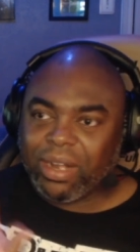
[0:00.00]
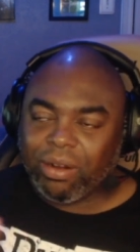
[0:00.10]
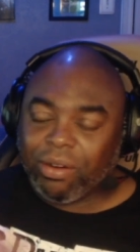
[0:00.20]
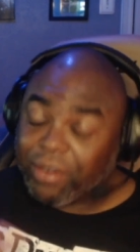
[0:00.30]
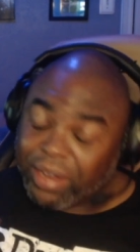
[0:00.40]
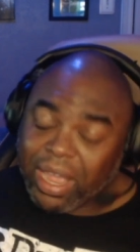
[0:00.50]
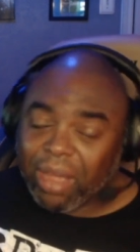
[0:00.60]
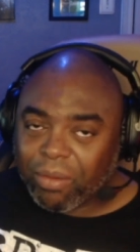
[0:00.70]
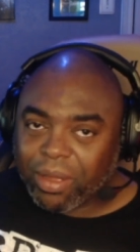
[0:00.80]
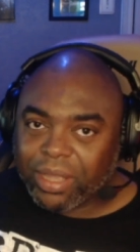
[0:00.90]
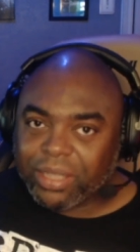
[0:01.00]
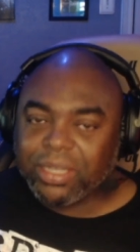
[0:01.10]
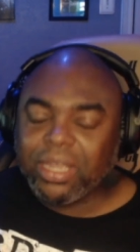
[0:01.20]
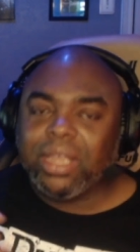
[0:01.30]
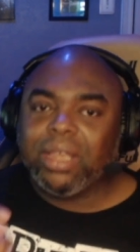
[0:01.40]
or I was,
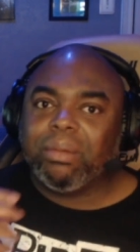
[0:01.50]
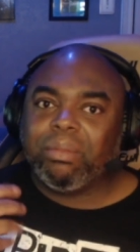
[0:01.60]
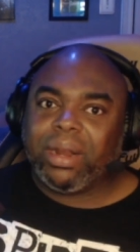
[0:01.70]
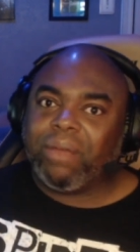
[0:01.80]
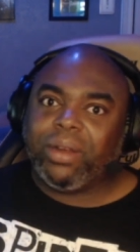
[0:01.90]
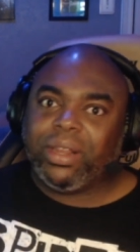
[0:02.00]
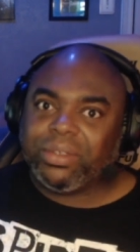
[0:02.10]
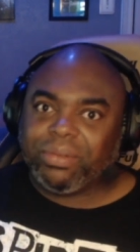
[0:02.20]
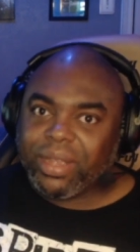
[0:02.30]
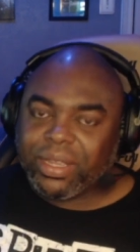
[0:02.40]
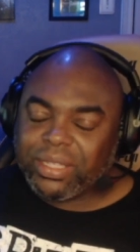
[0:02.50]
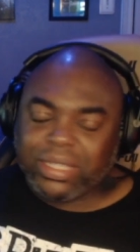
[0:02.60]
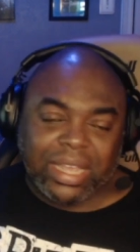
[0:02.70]
but I wanted to rest.